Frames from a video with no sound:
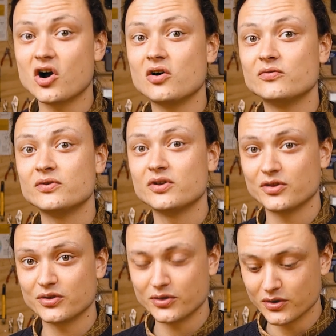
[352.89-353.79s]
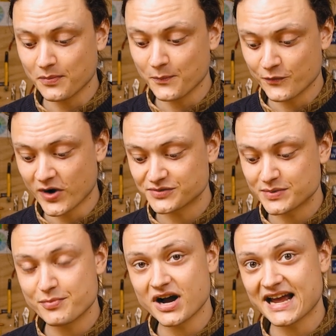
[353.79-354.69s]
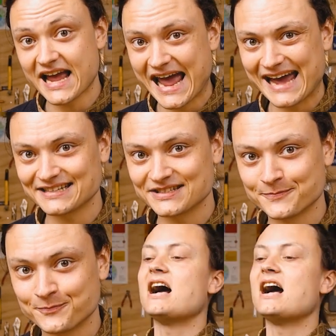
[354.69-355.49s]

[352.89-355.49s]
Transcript: of the Raspberry Pi HAT.